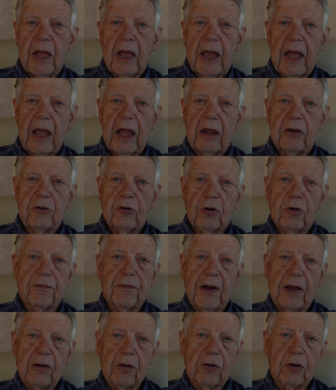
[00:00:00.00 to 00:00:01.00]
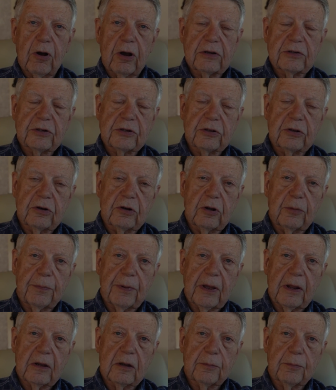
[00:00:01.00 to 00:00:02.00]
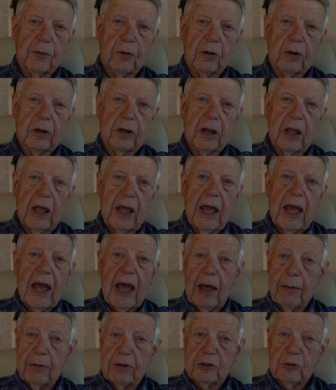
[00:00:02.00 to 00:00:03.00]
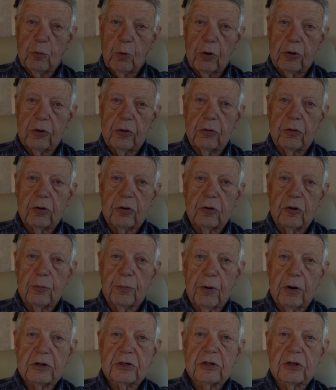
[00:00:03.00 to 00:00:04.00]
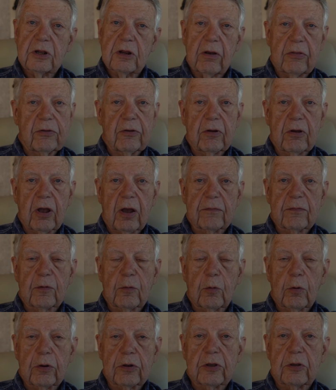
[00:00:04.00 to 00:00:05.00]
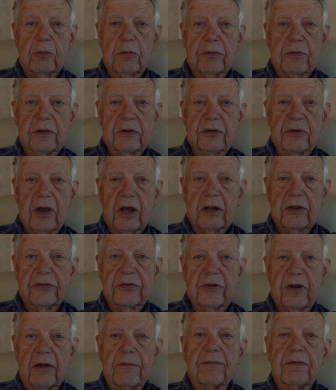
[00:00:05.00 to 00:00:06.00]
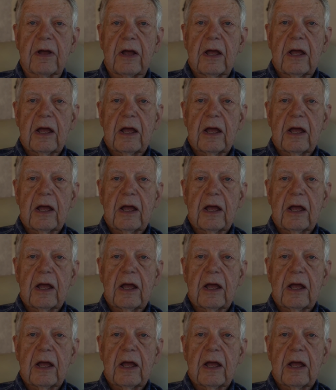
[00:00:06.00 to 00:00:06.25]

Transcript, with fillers: and your final cost is going to depend upon how much work you can do personally, whether you're comfortable working with this kind of stuff